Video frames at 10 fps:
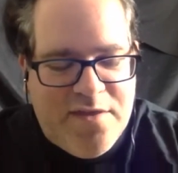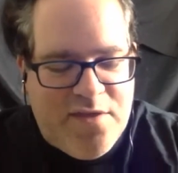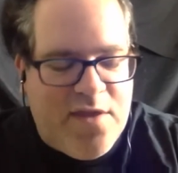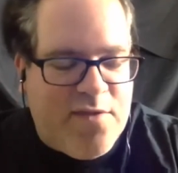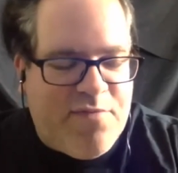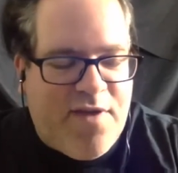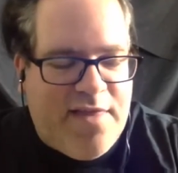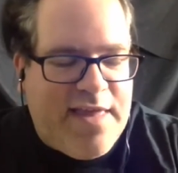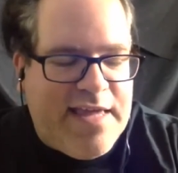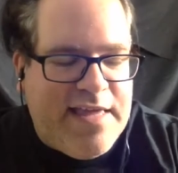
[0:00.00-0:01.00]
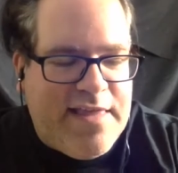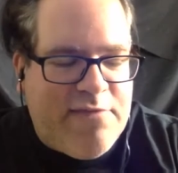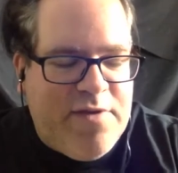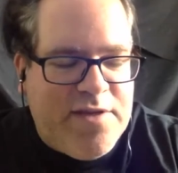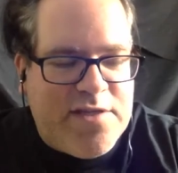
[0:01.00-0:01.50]
like
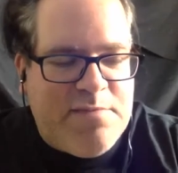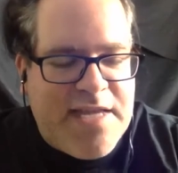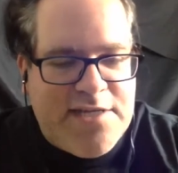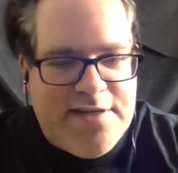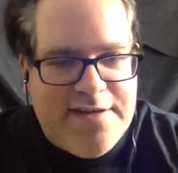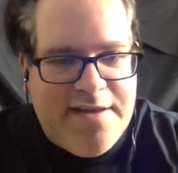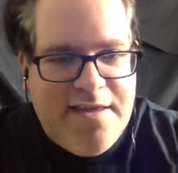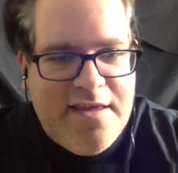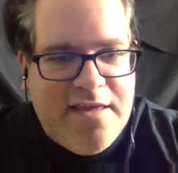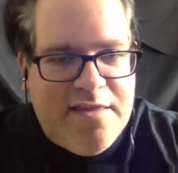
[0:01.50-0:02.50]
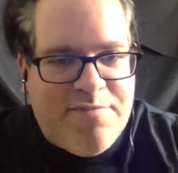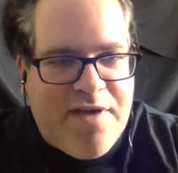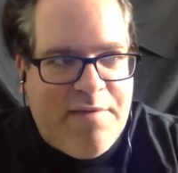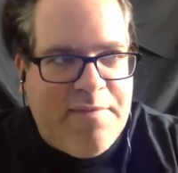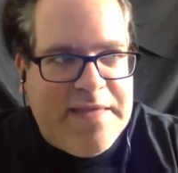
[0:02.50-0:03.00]
we just mentioned, the
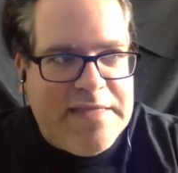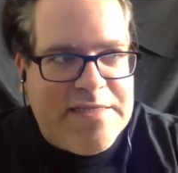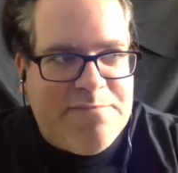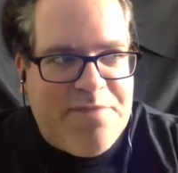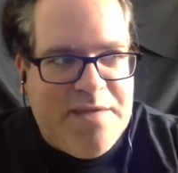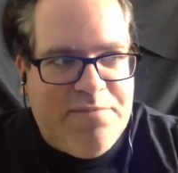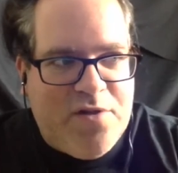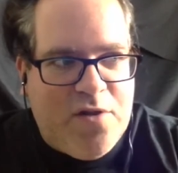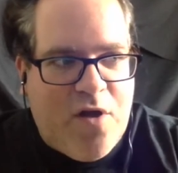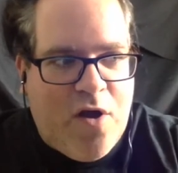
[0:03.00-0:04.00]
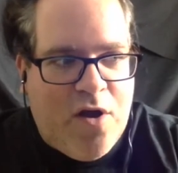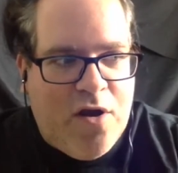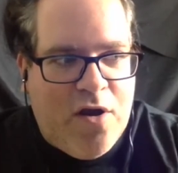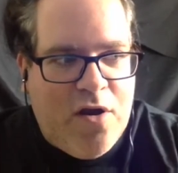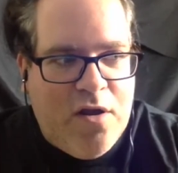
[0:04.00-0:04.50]
problem is people
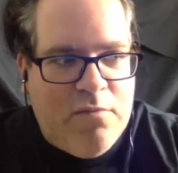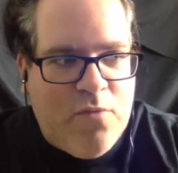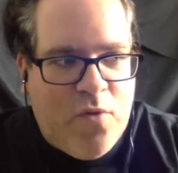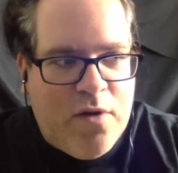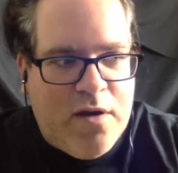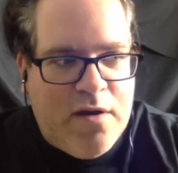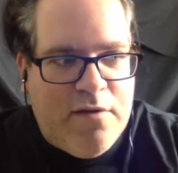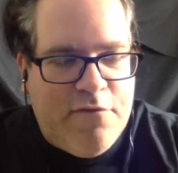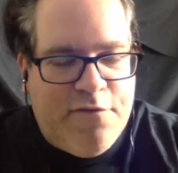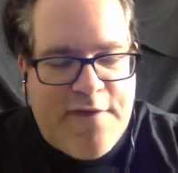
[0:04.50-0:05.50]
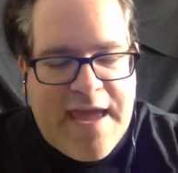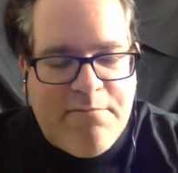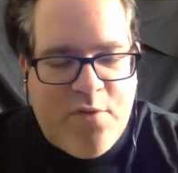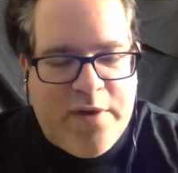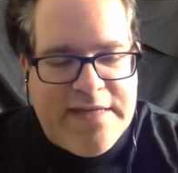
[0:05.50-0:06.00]
are more
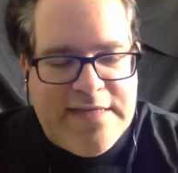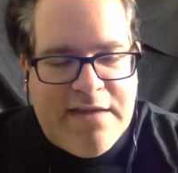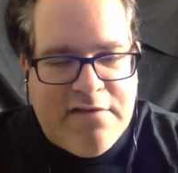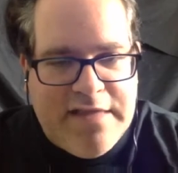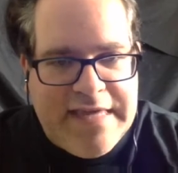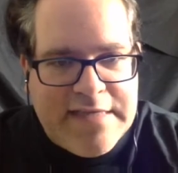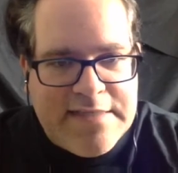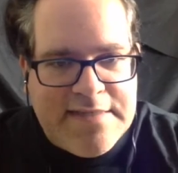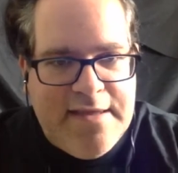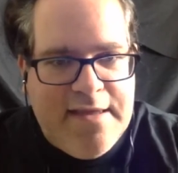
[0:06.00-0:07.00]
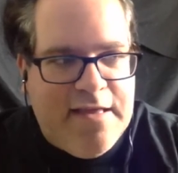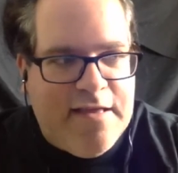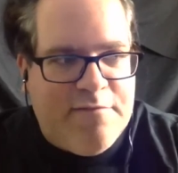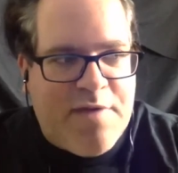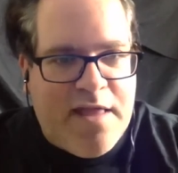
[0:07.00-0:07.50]
fanboy derelicts
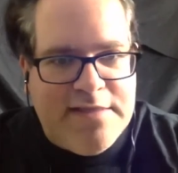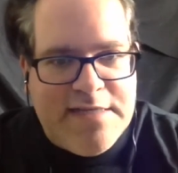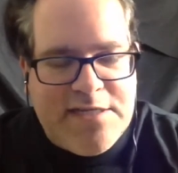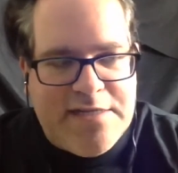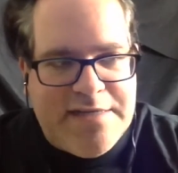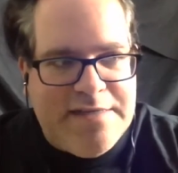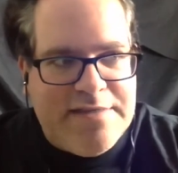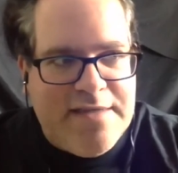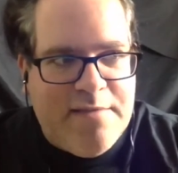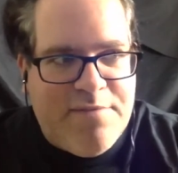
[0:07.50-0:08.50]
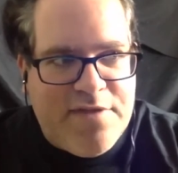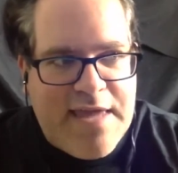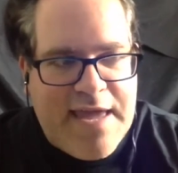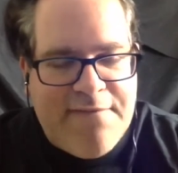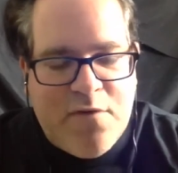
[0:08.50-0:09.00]
of politicians, but
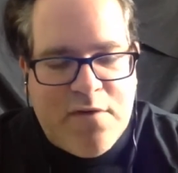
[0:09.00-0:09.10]
they have no